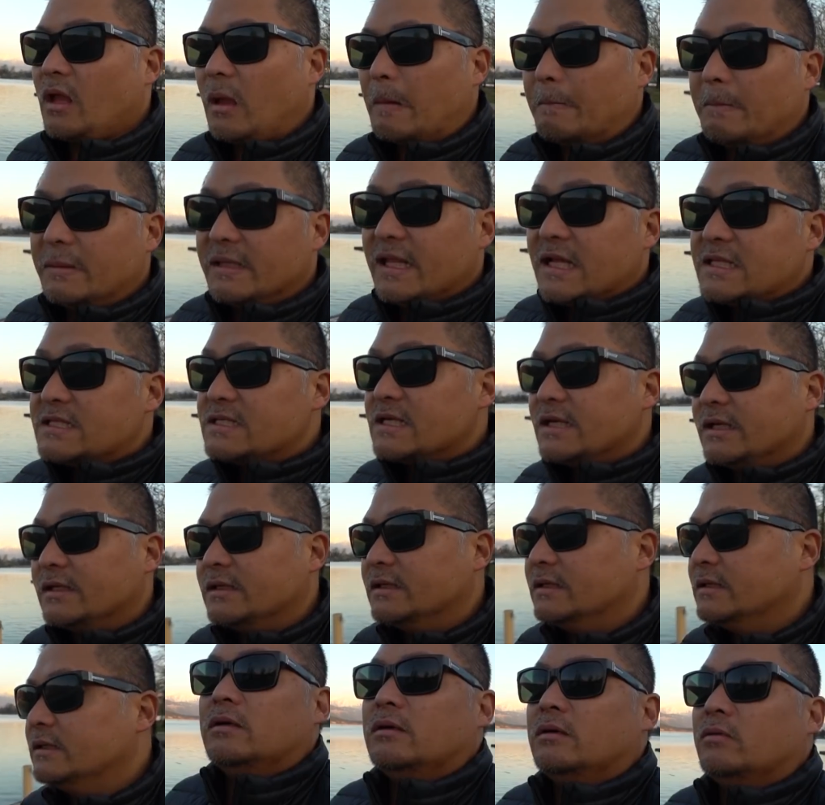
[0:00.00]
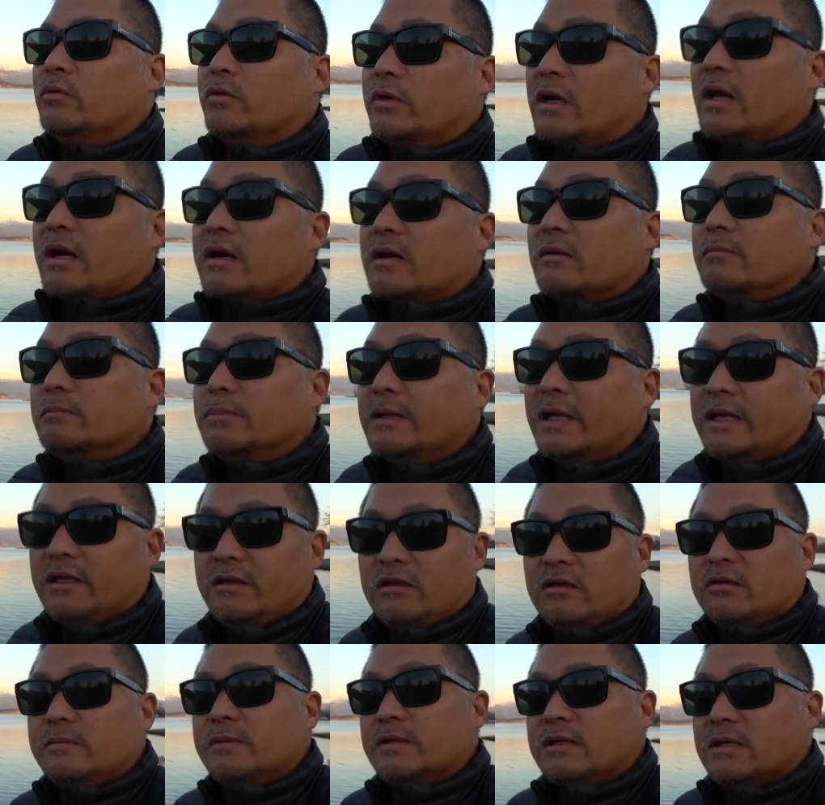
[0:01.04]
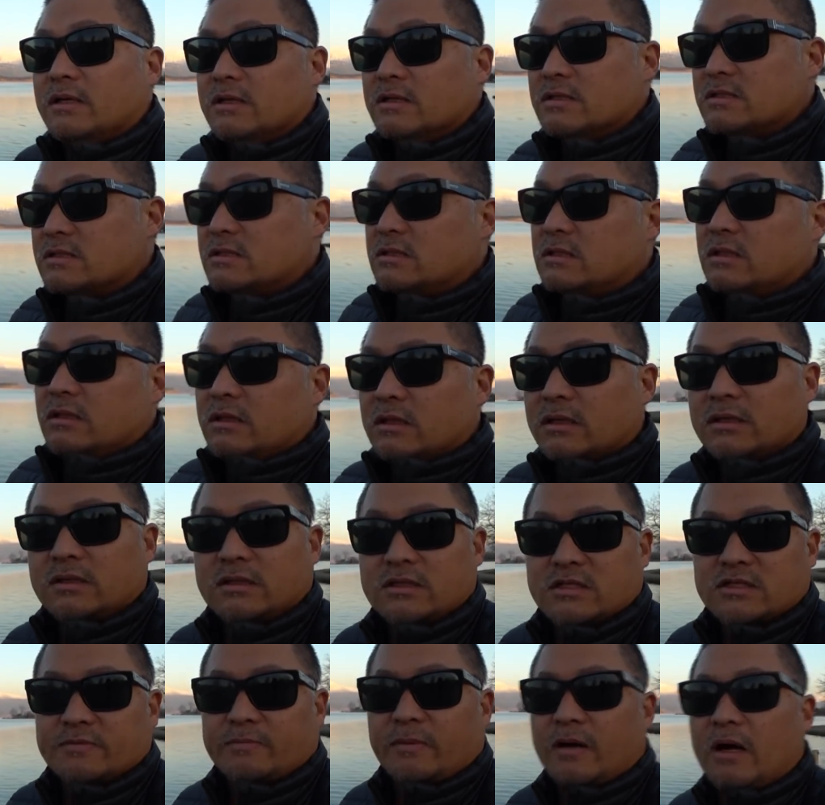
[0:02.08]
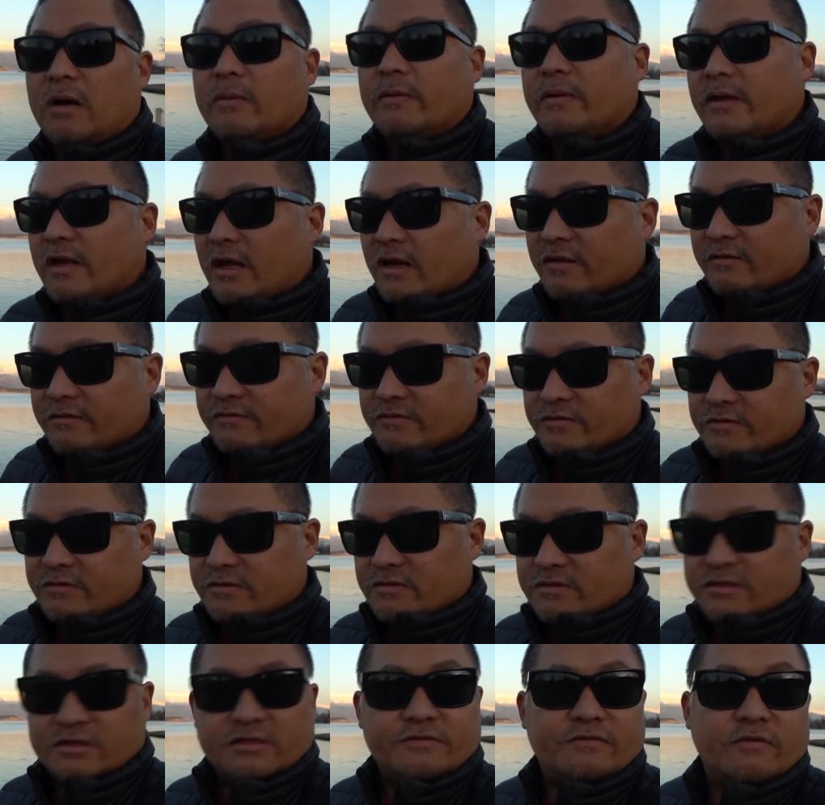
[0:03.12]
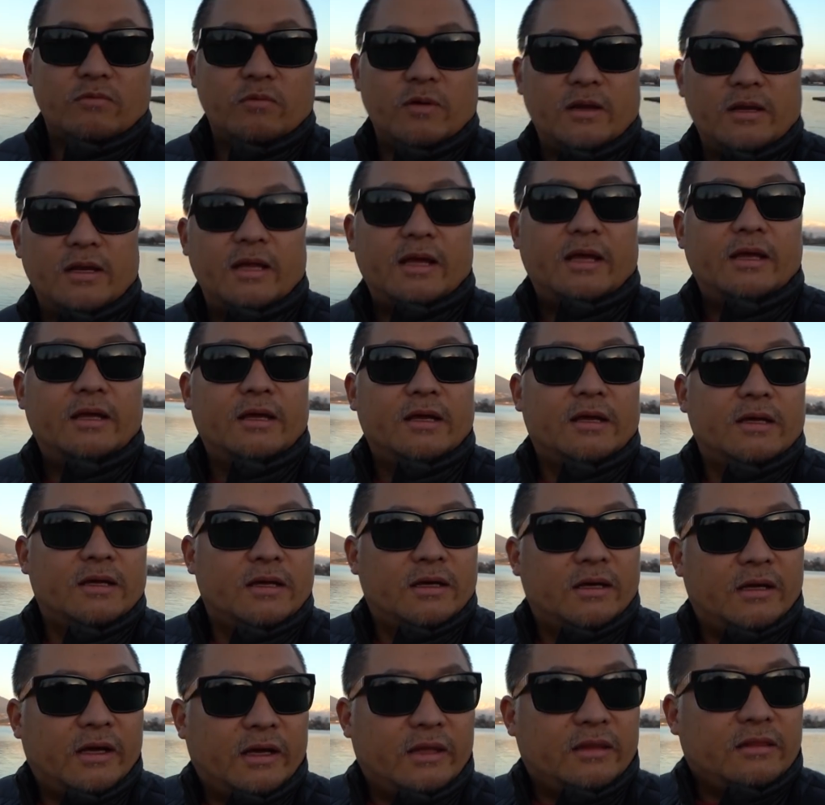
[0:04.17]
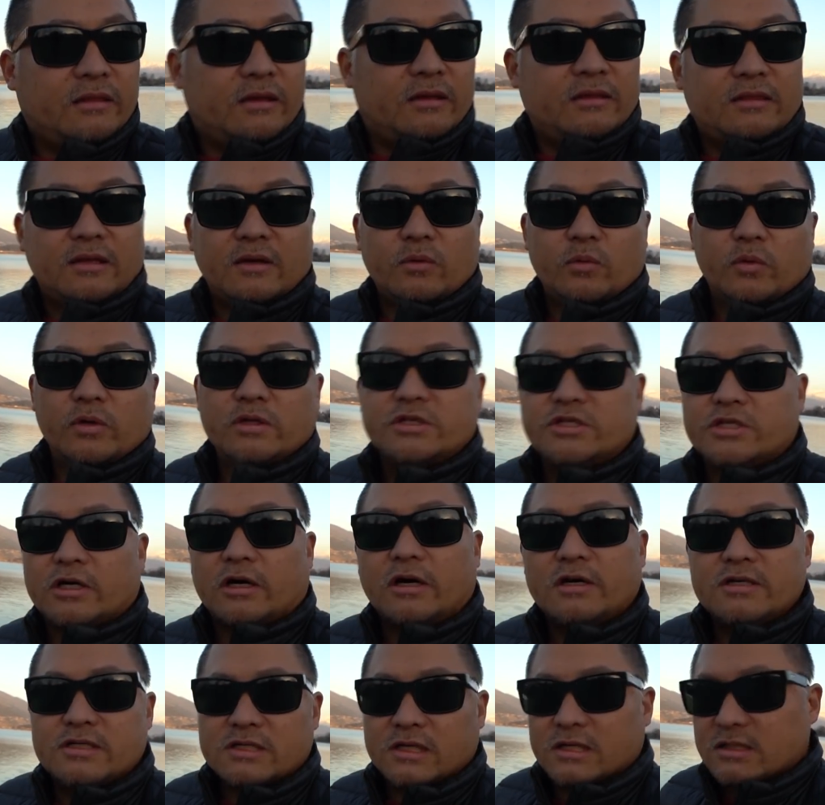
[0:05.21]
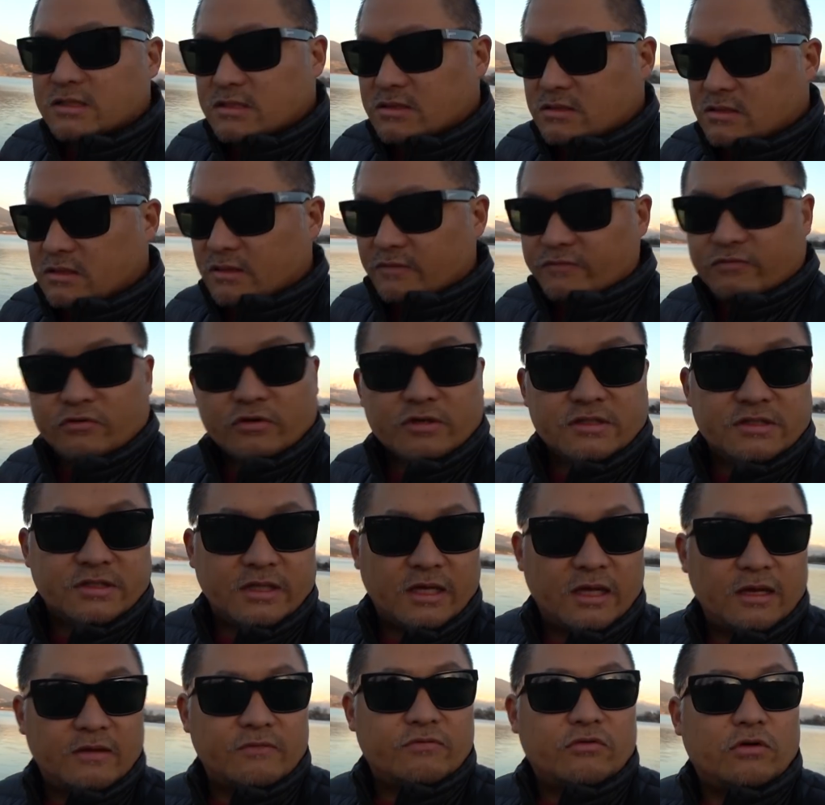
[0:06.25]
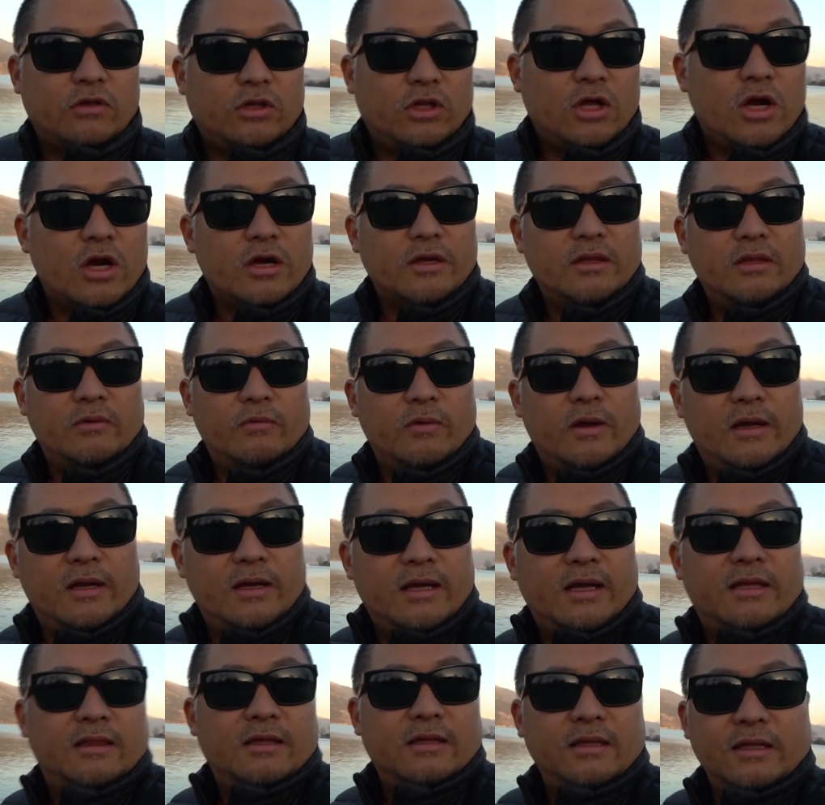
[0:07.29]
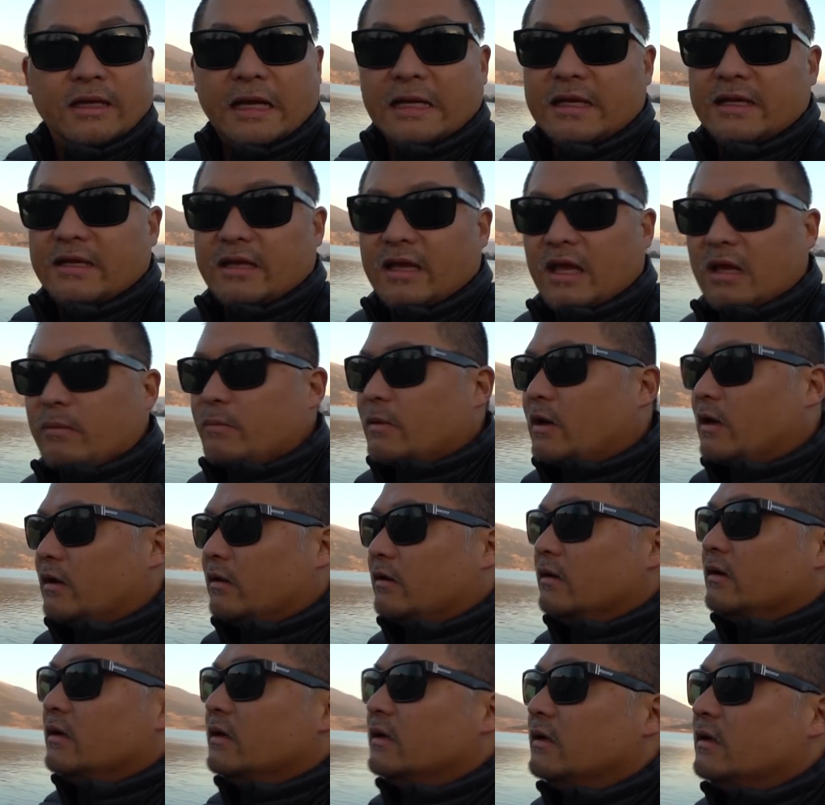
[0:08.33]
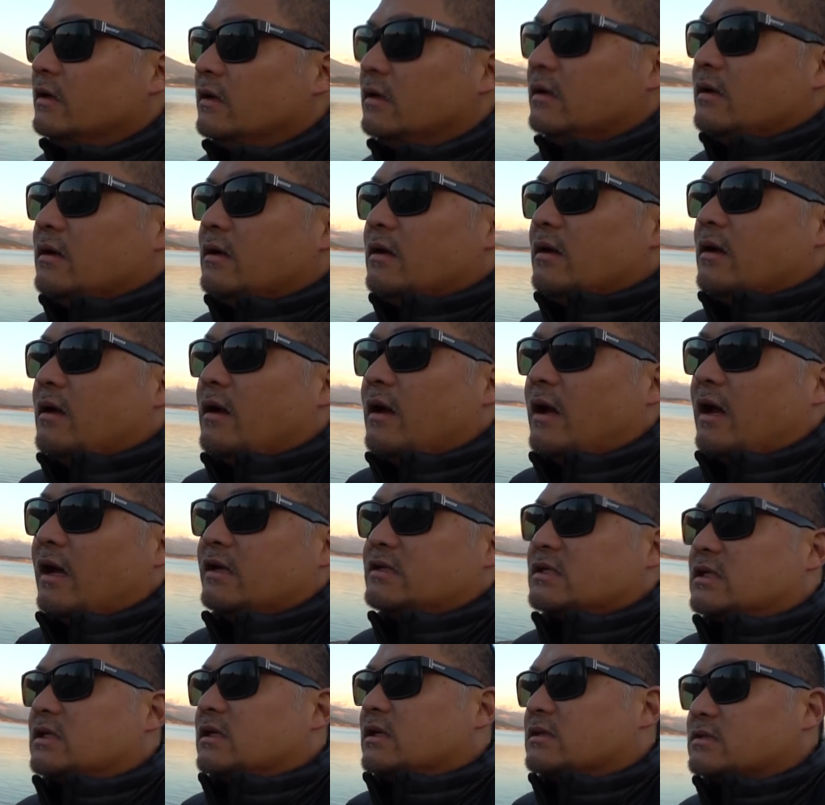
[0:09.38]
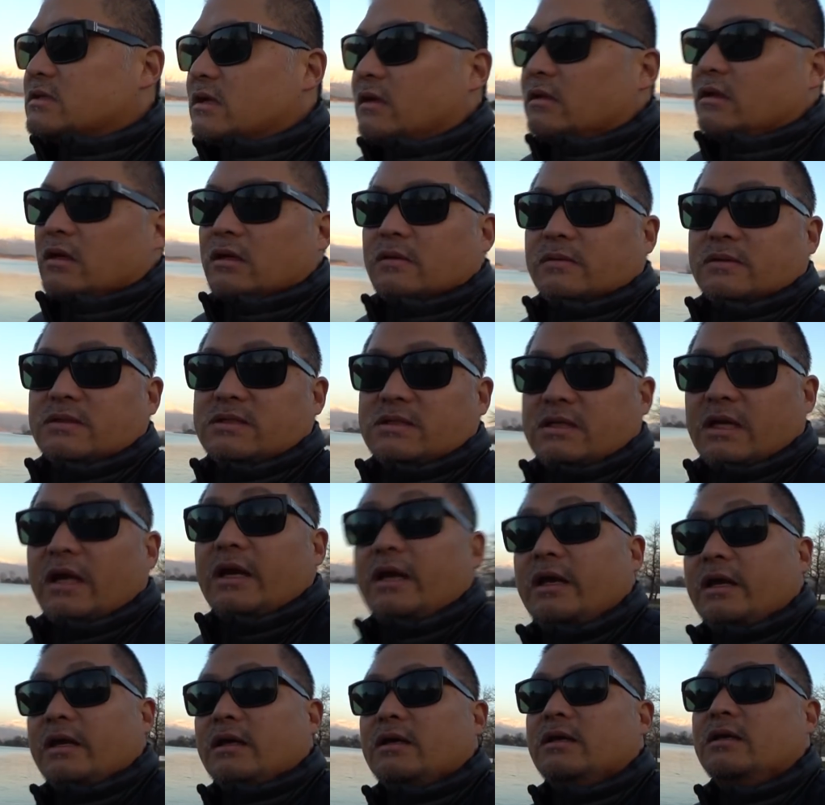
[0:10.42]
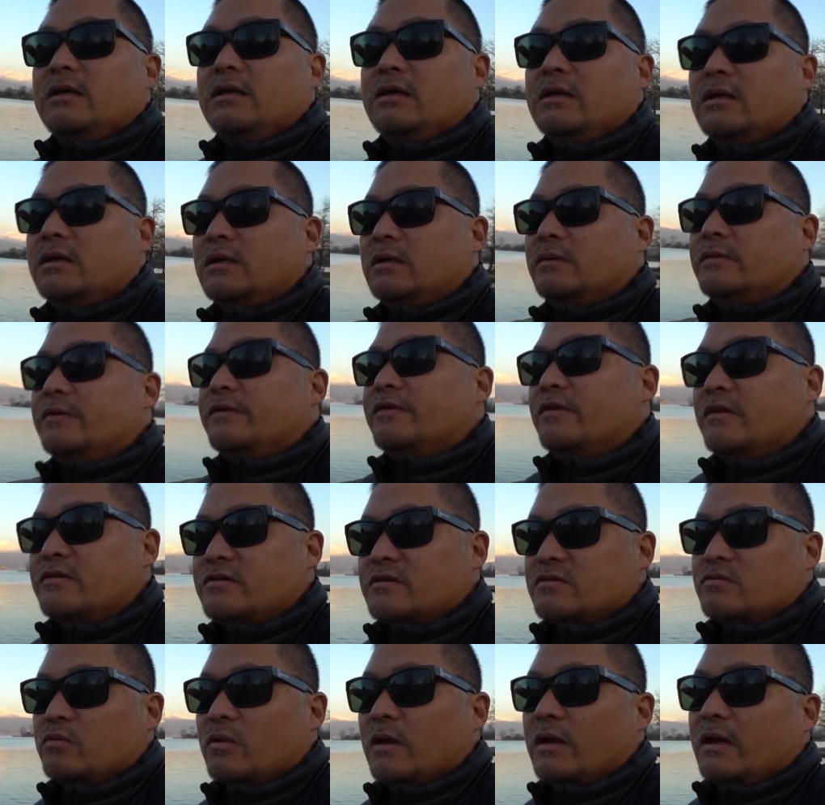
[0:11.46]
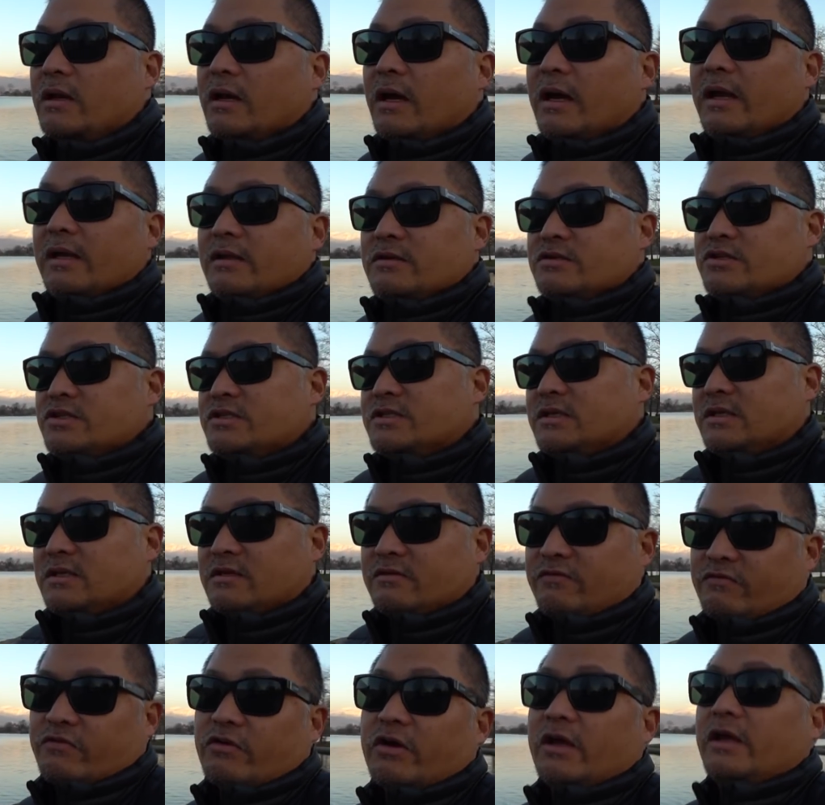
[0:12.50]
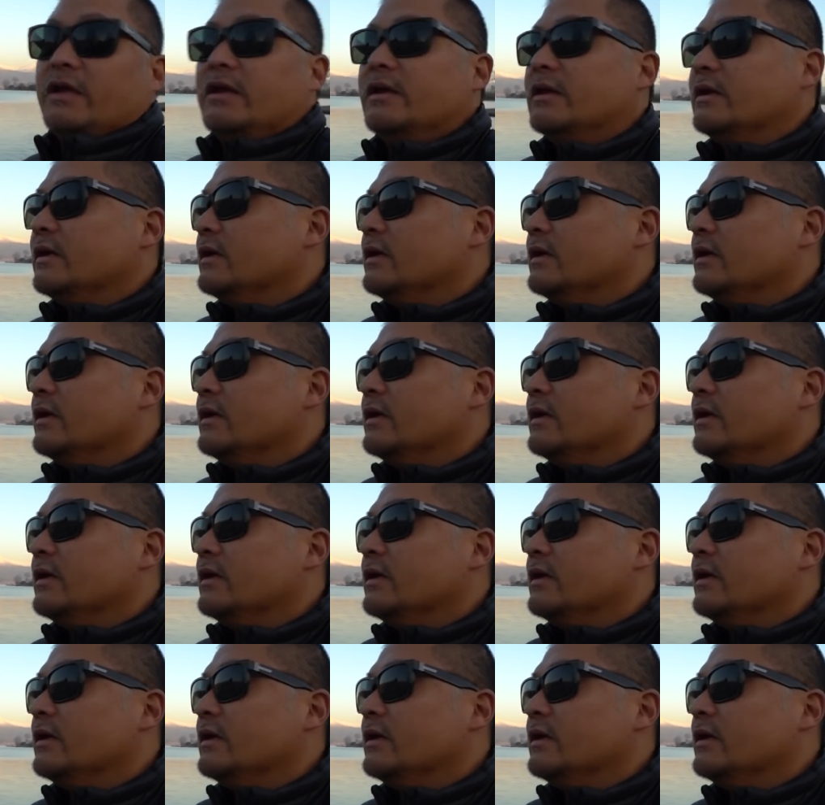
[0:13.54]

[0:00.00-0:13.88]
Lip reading: but that's it. We're not complaining though, because look at this spot we have just for one night. I think they would charge us if we're staying for longer than one night. The lady came out asking us how long we're staying, and we said just one night, and she said it's free